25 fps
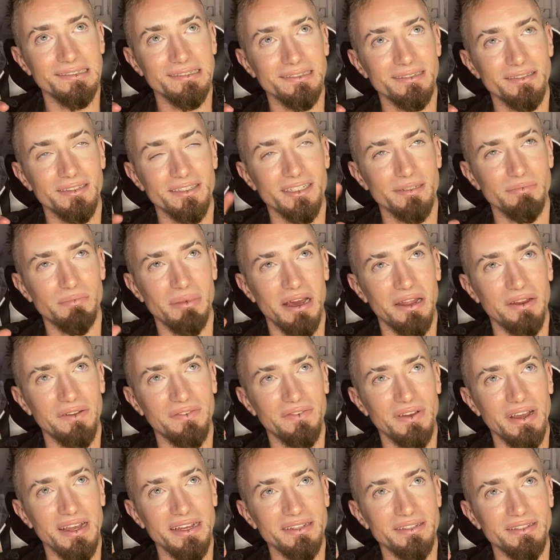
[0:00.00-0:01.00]

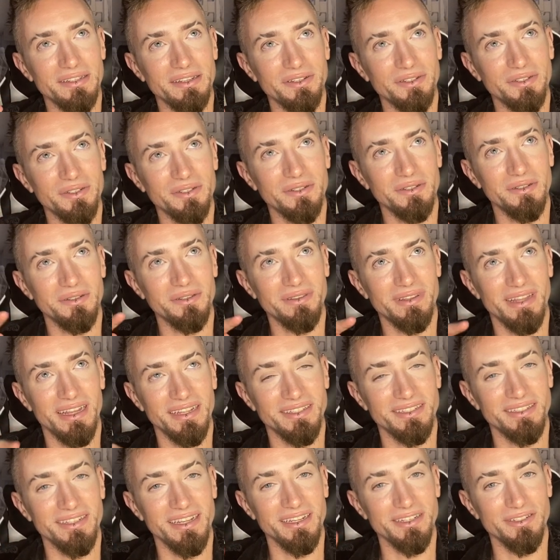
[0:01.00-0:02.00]
Spotify sigil that
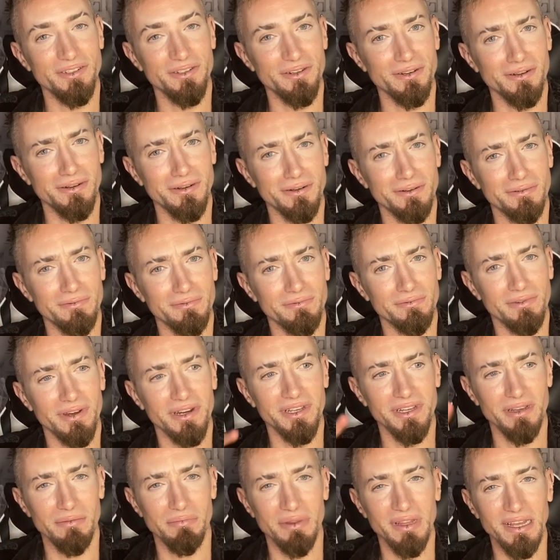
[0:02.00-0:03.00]
says you're
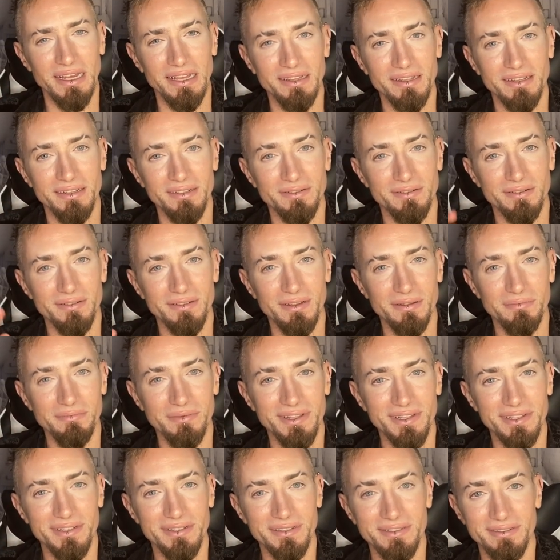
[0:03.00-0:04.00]
running a playlist or
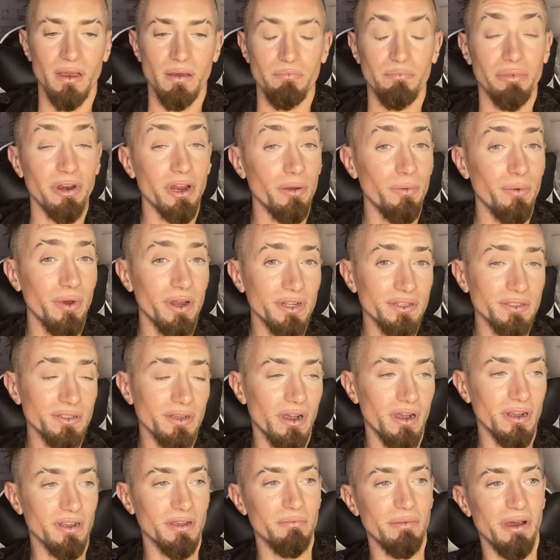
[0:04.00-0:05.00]
something. But I want to
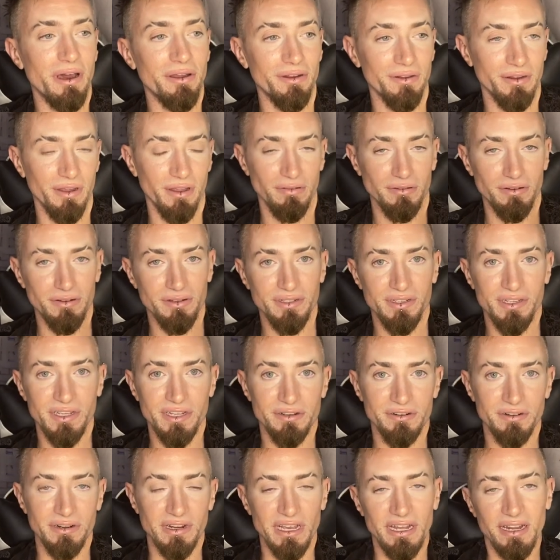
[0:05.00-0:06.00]
talk about another
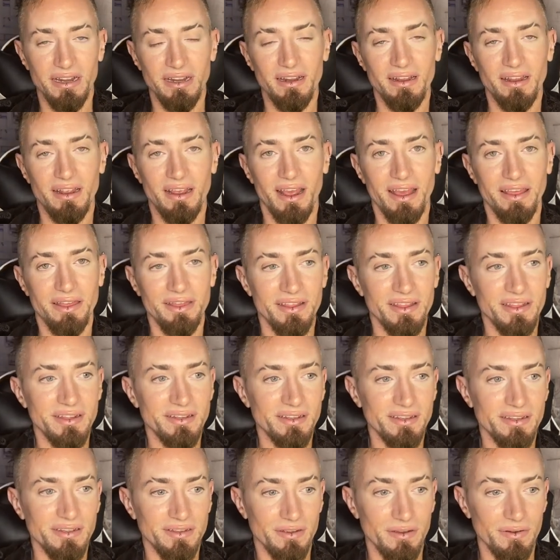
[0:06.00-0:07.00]
secret, and
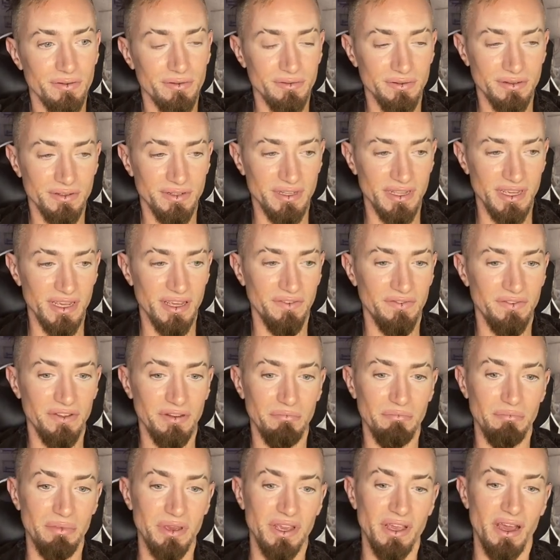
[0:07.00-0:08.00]
this goes
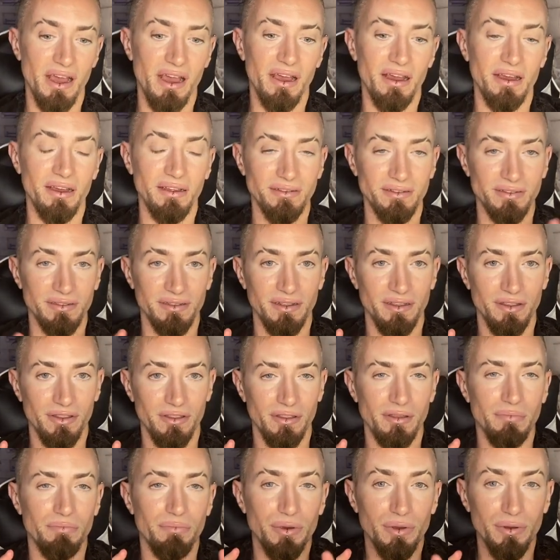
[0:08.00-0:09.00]
even
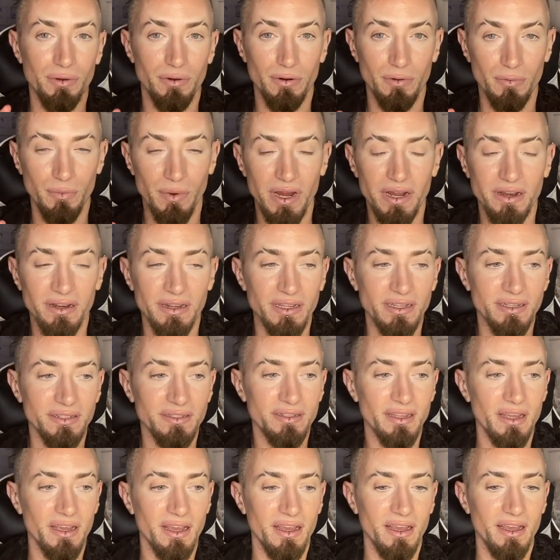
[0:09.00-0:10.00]
beyond the pure
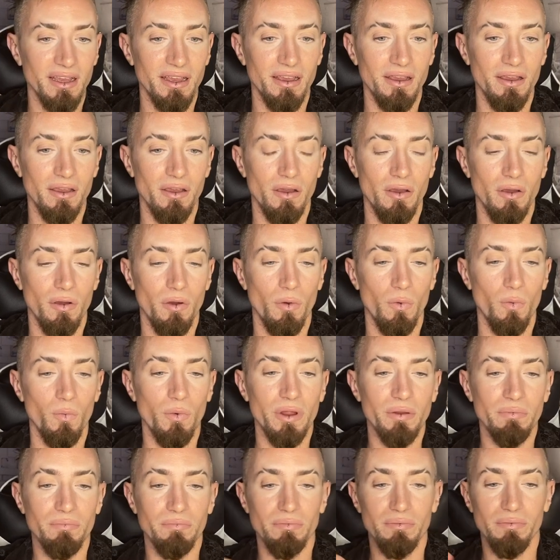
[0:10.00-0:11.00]
awareness.
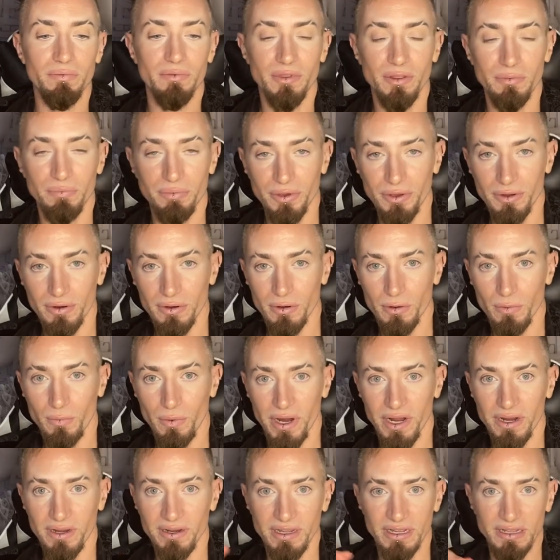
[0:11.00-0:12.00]
When the pure
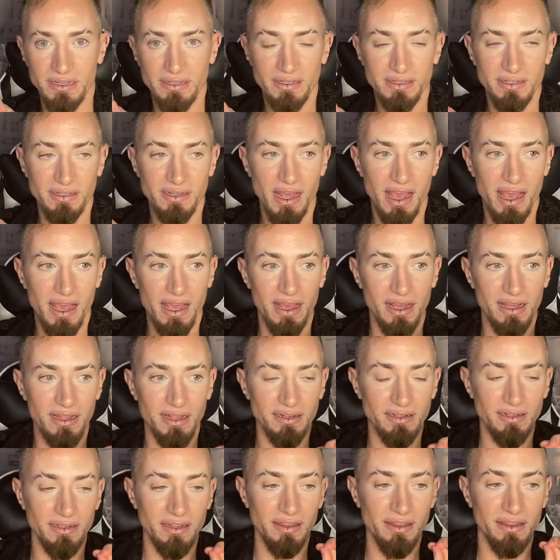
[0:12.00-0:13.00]
awareness
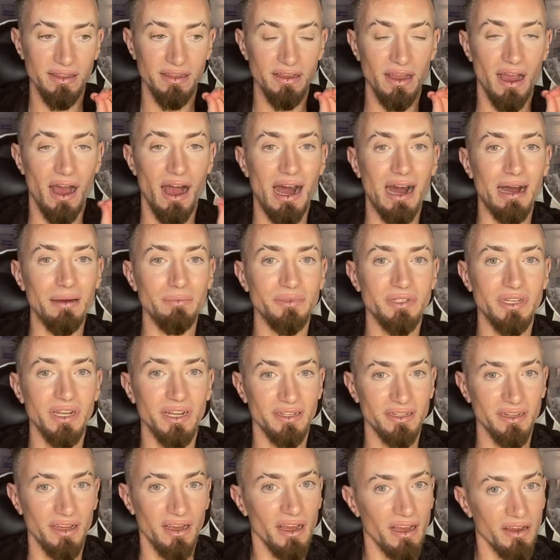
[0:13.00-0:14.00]
and the
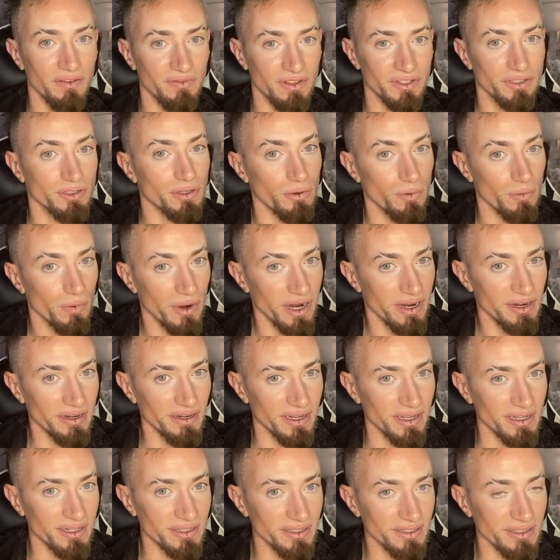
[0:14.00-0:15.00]
object of its
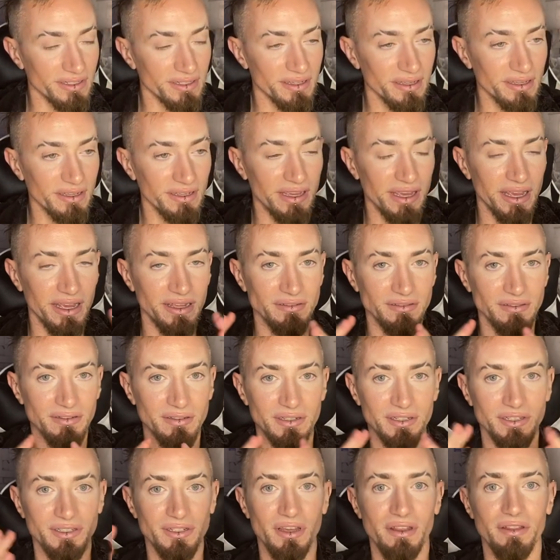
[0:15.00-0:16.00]
awareness cancel
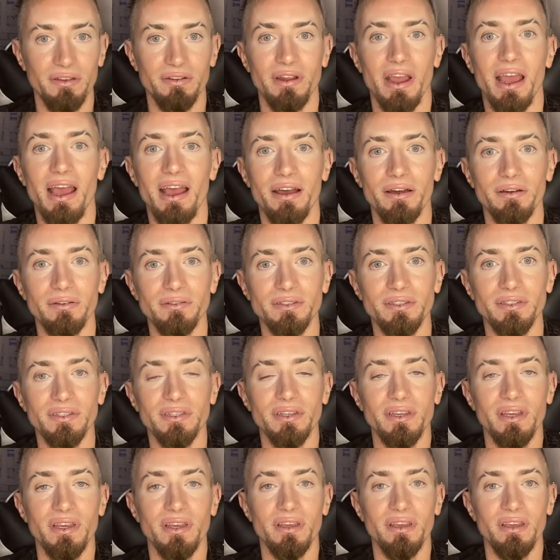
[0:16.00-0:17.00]
each other out,
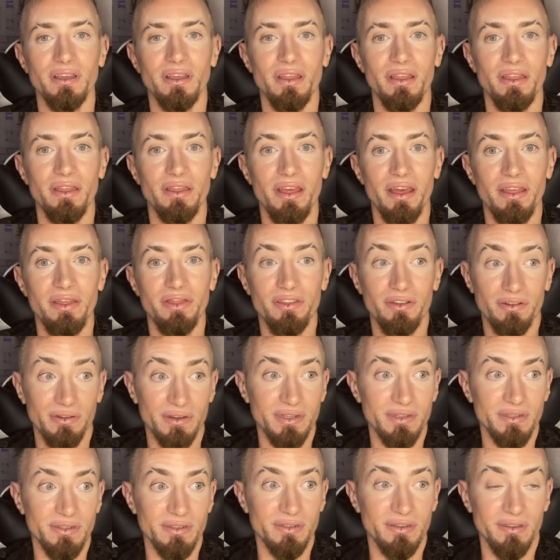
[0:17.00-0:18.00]
then there
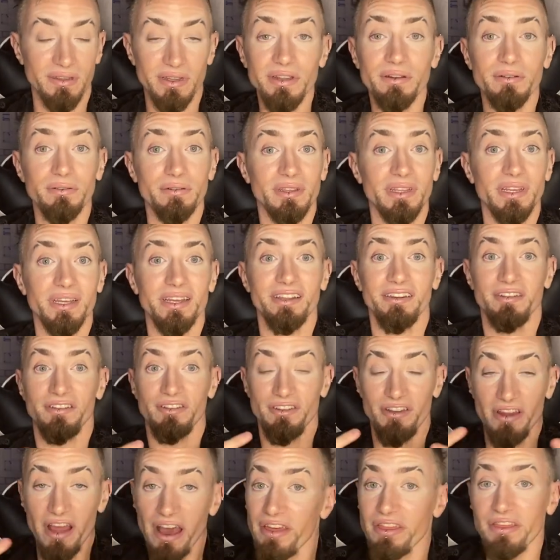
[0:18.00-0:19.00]
is literally
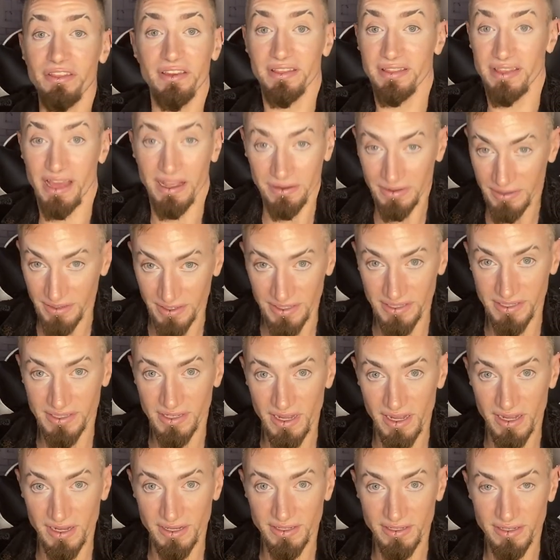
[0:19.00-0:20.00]
nothing that could
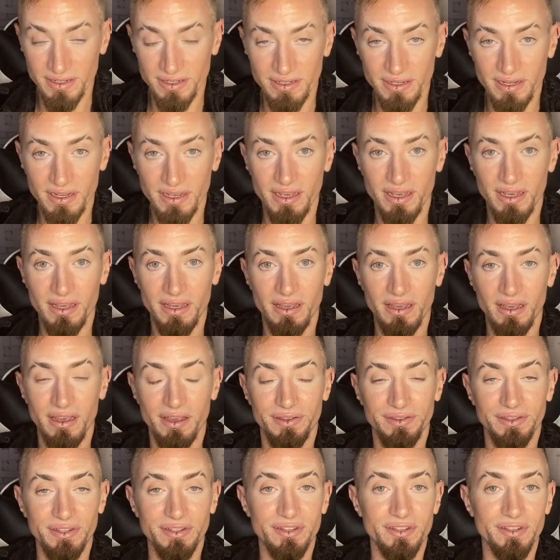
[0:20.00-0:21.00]
exist.
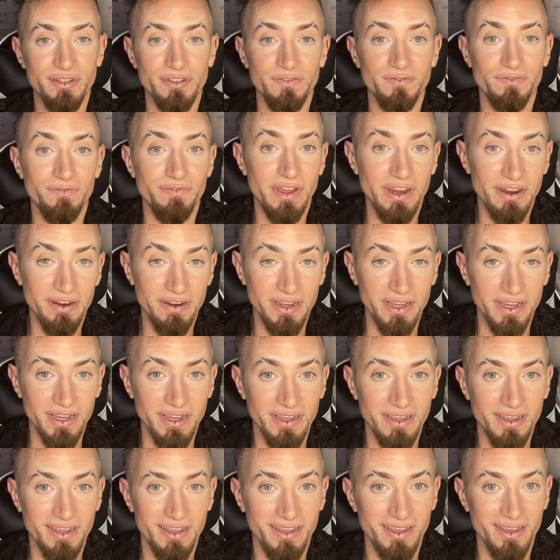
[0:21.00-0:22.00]
And this is very
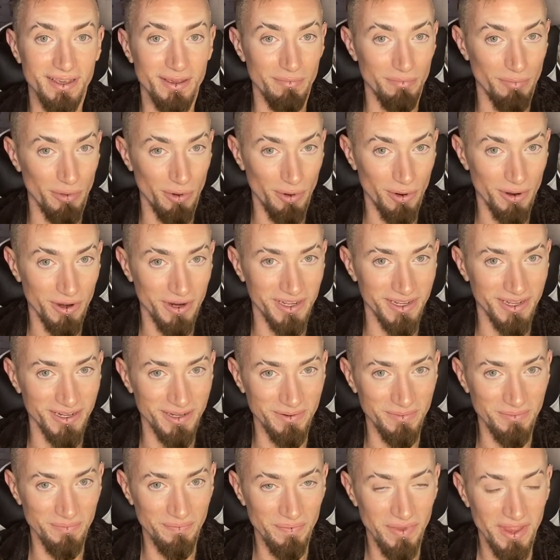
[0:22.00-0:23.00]
important.
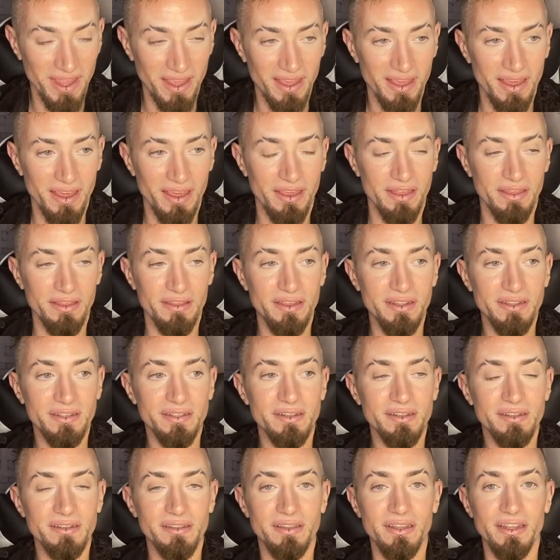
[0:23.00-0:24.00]
This
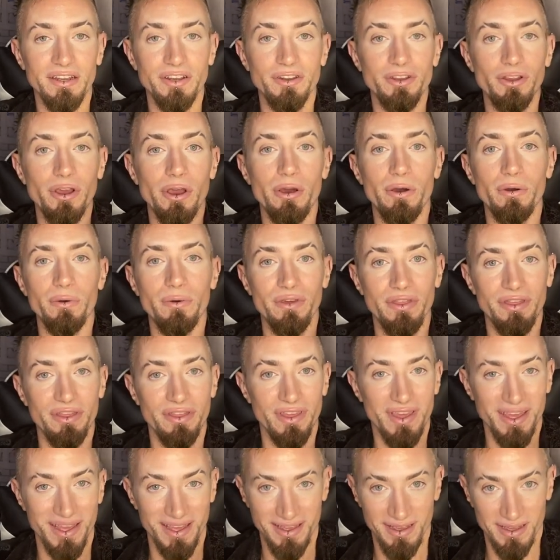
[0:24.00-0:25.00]
is the
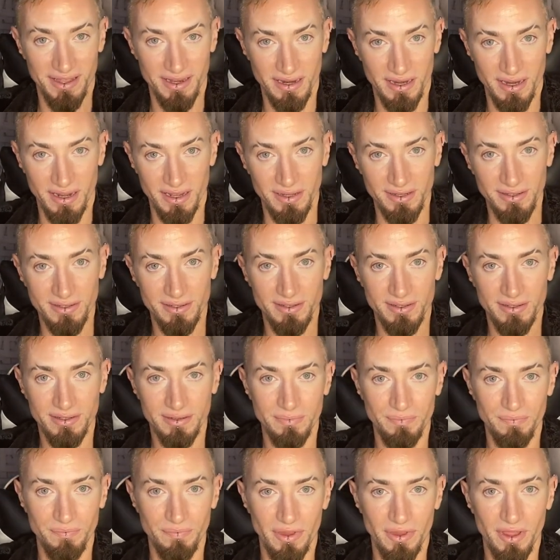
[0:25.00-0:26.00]
no-thingness,
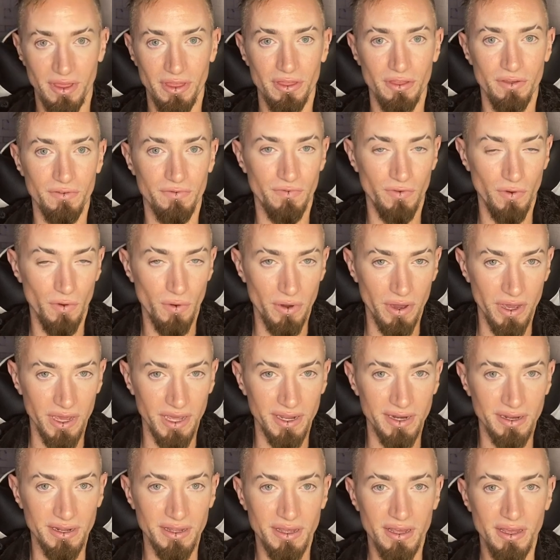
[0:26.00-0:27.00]
the
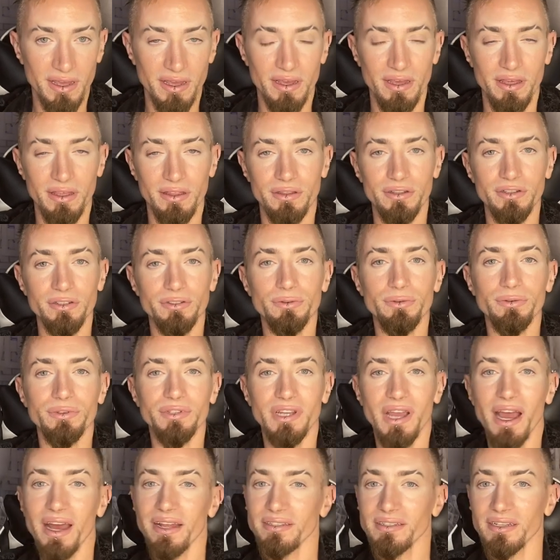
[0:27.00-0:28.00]
void, the
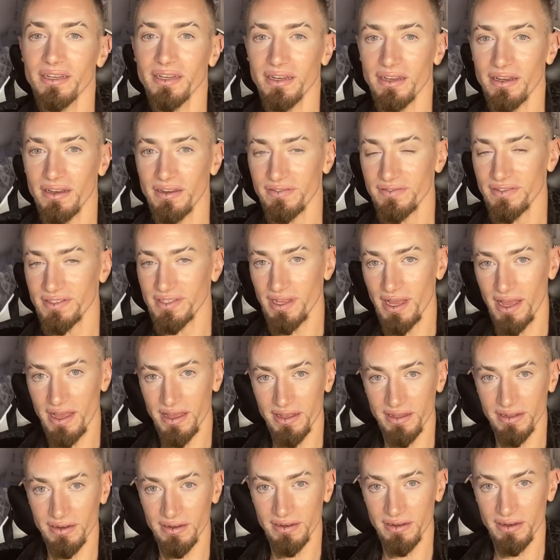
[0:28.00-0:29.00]
sunyata of
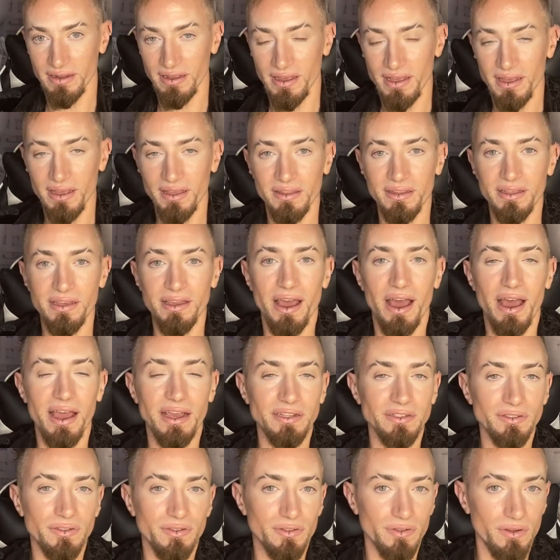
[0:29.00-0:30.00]
Zen, the
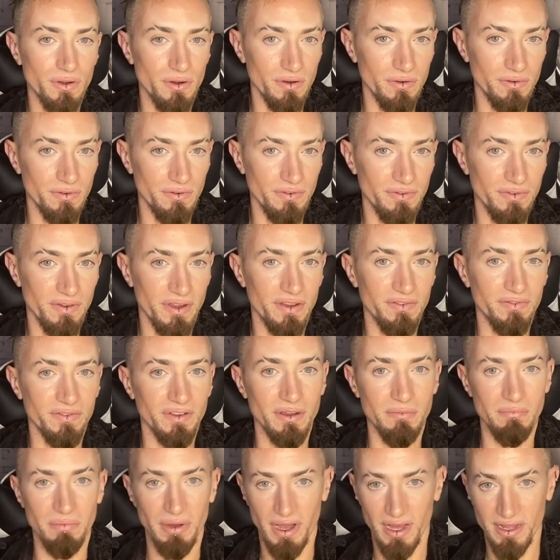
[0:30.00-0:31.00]
Ein Sof of
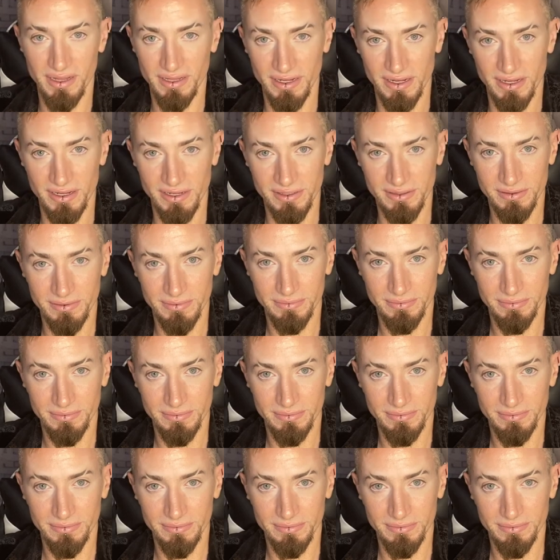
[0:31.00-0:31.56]
Kabbalah.